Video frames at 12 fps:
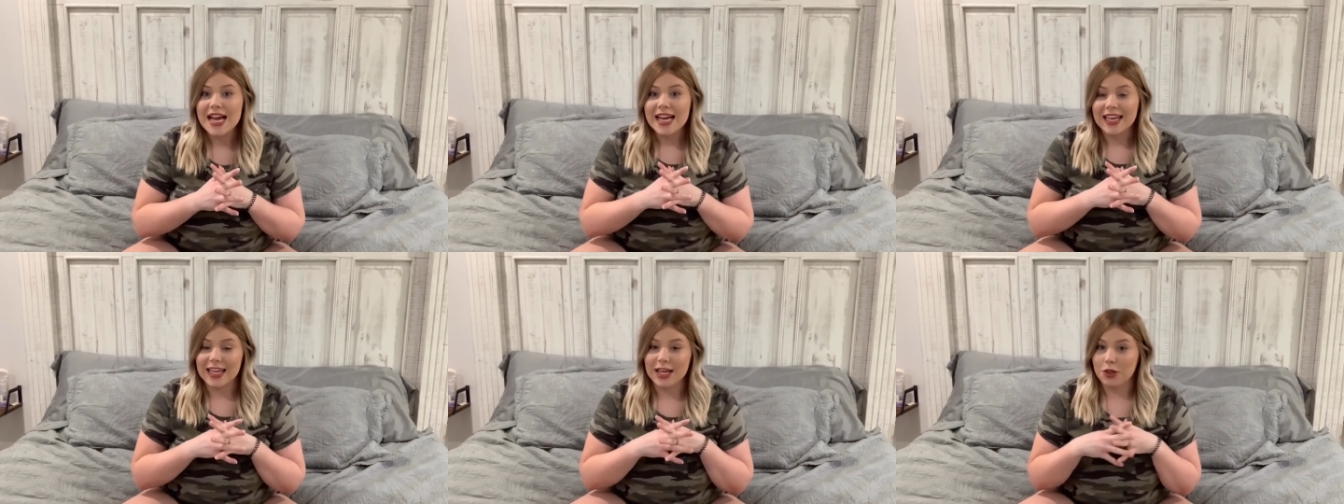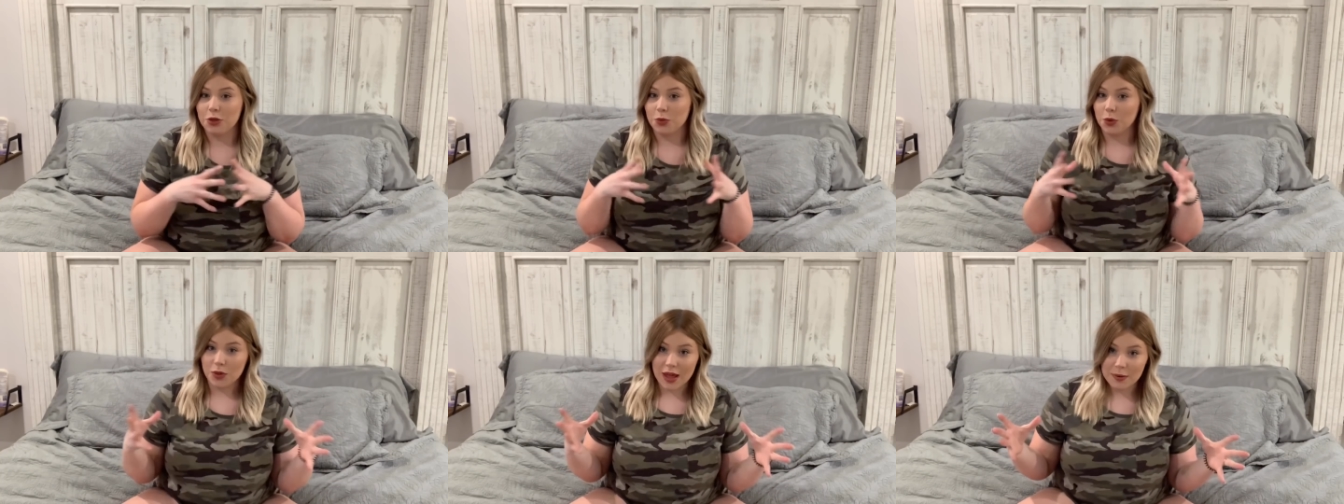get through
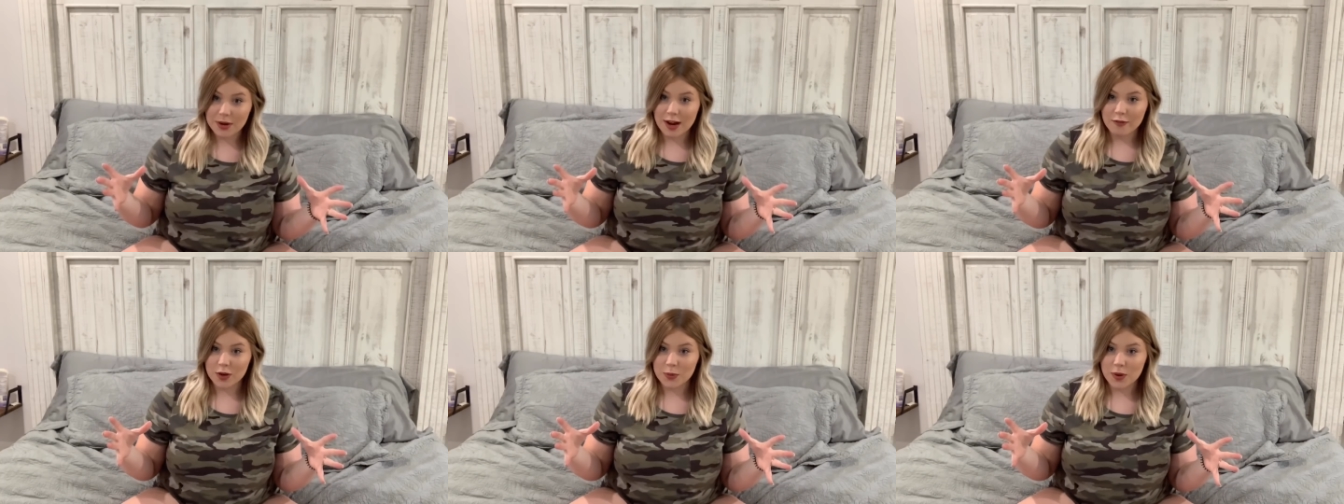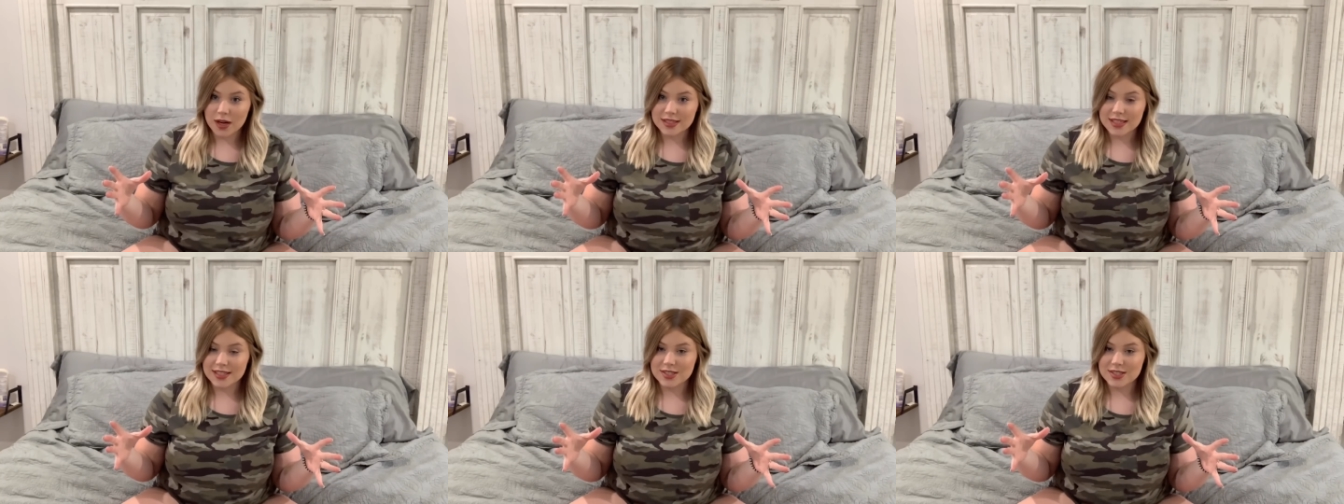that recovery process.